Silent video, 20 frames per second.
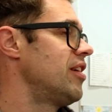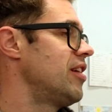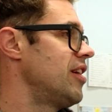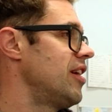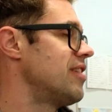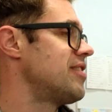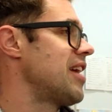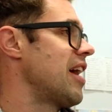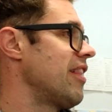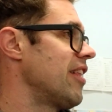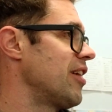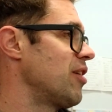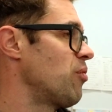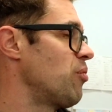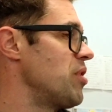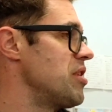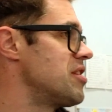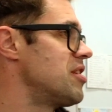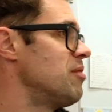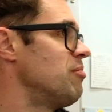Is that like
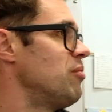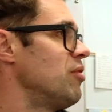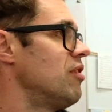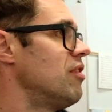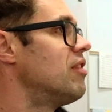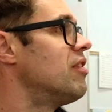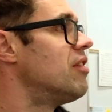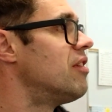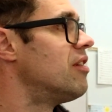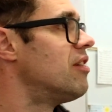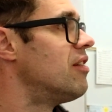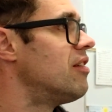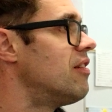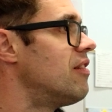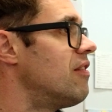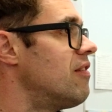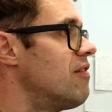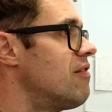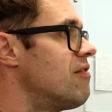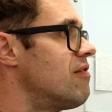reasonable? Yeah.
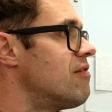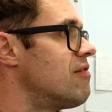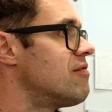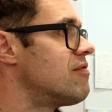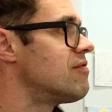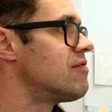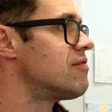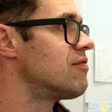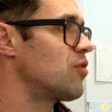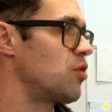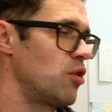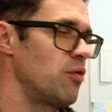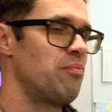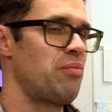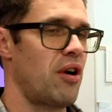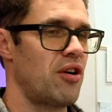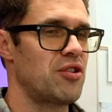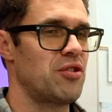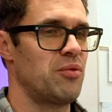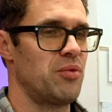Good
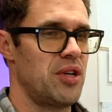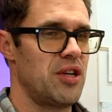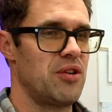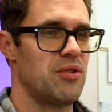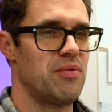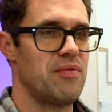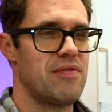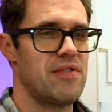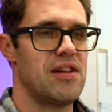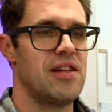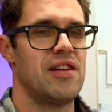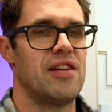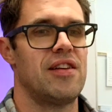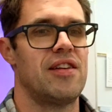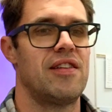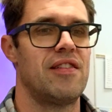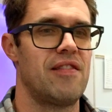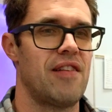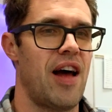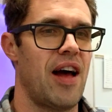partial redo.
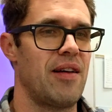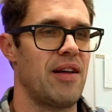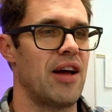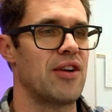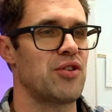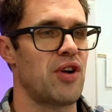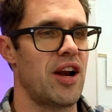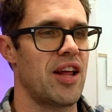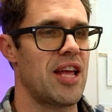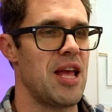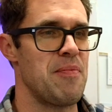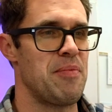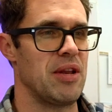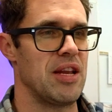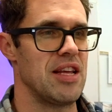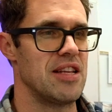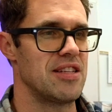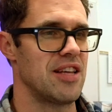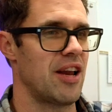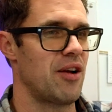I, I try to keep it
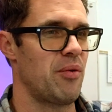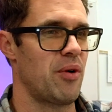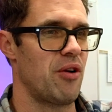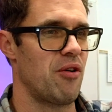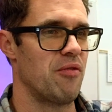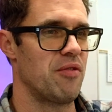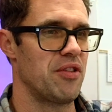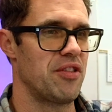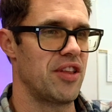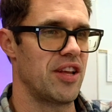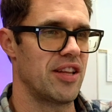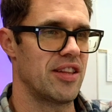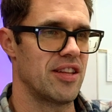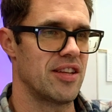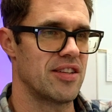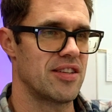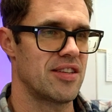easy. I don't want to overthink What this.